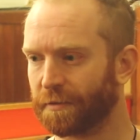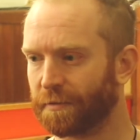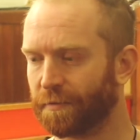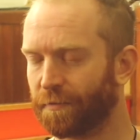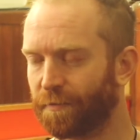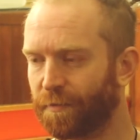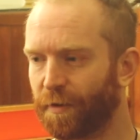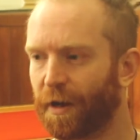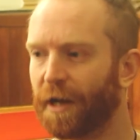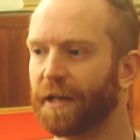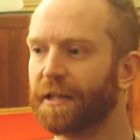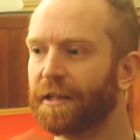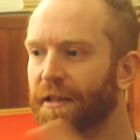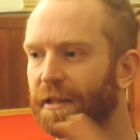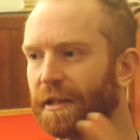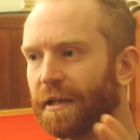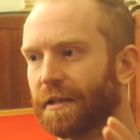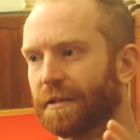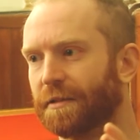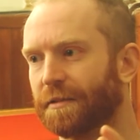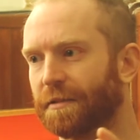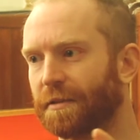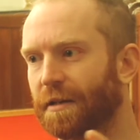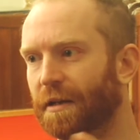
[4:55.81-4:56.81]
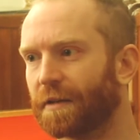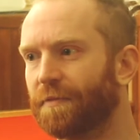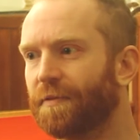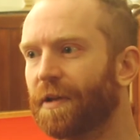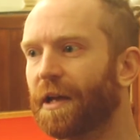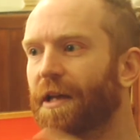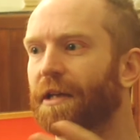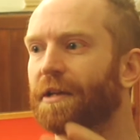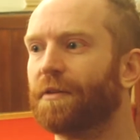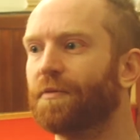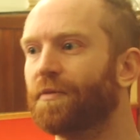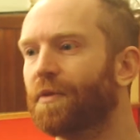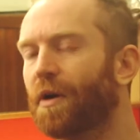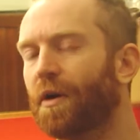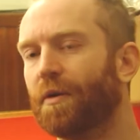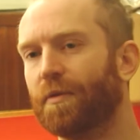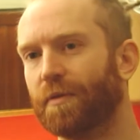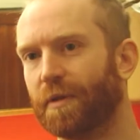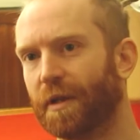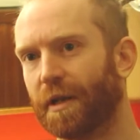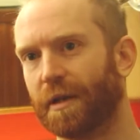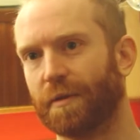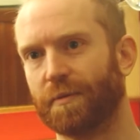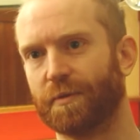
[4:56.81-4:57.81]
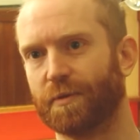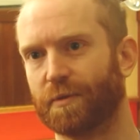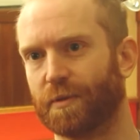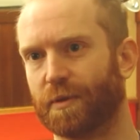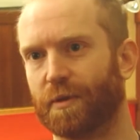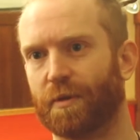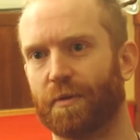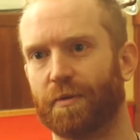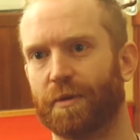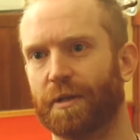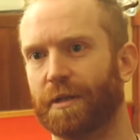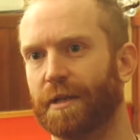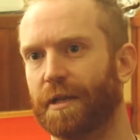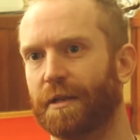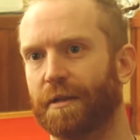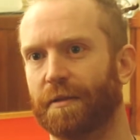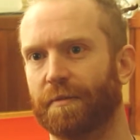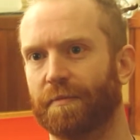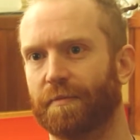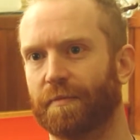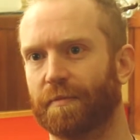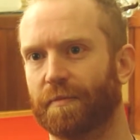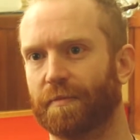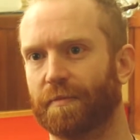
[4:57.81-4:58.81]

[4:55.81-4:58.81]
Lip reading: vital in kind of letting you know that it was recorded in